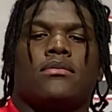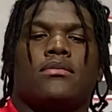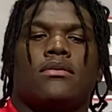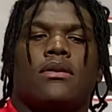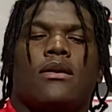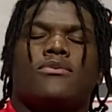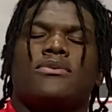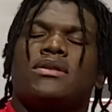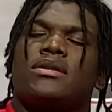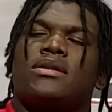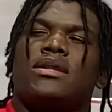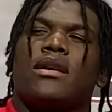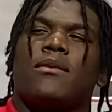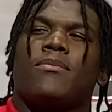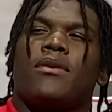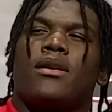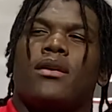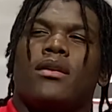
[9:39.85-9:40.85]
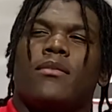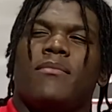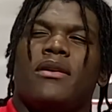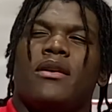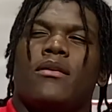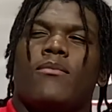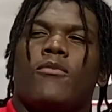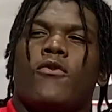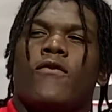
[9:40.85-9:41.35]
I would just say probably
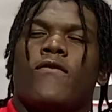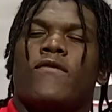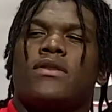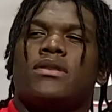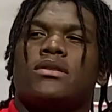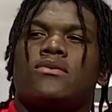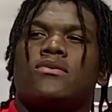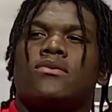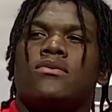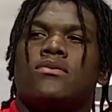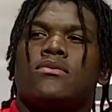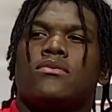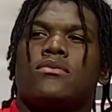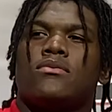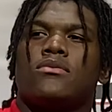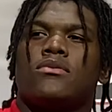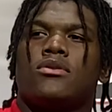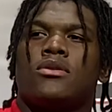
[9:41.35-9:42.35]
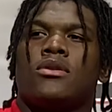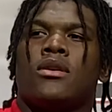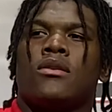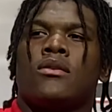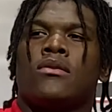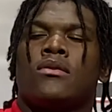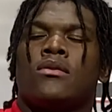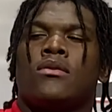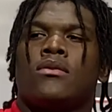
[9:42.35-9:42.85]
being more physical, you know?
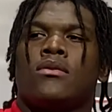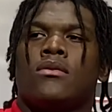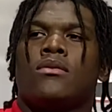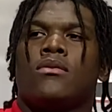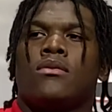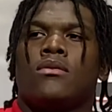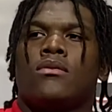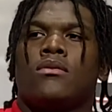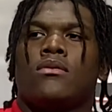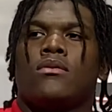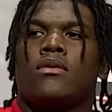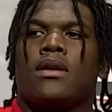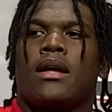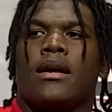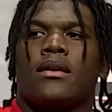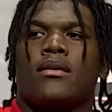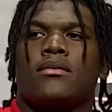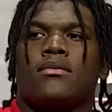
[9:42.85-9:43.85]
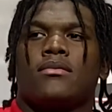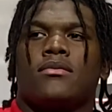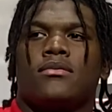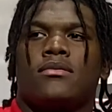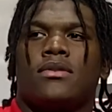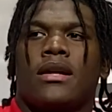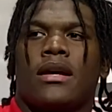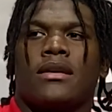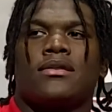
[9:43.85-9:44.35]

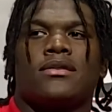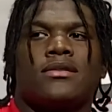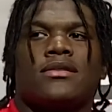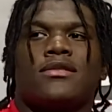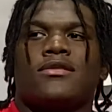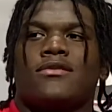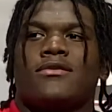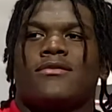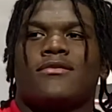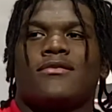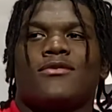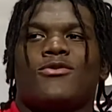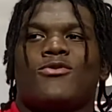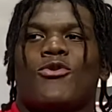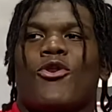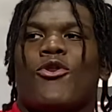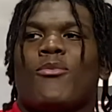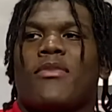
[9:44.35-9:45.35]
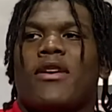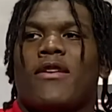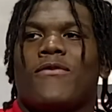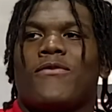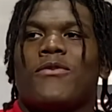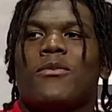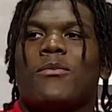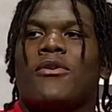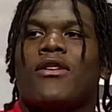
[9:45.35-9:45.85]
Like this is grown man
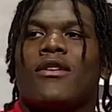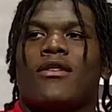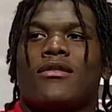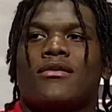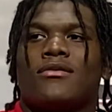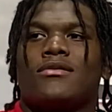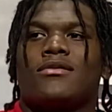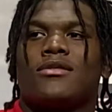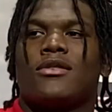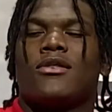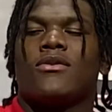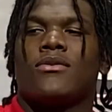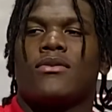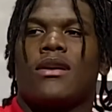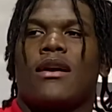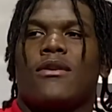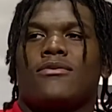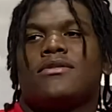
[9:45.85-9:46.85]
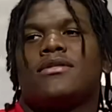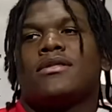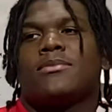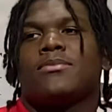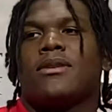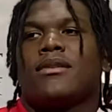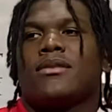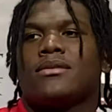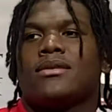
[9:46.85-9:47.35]
football. So I would just
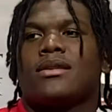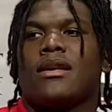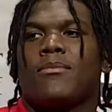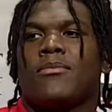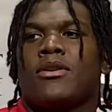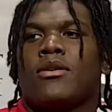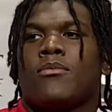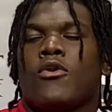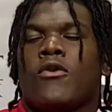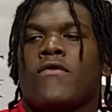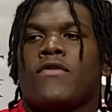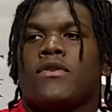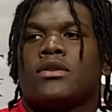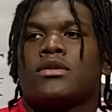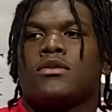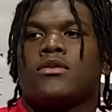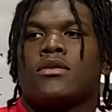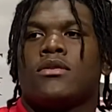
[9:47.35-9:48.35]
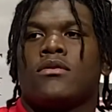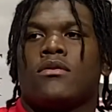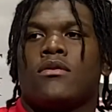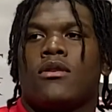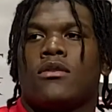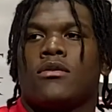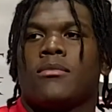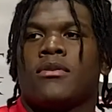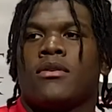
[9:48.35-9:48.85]
probably say being more physical
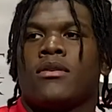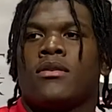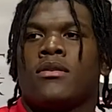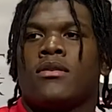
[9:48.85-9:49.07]
on the ball.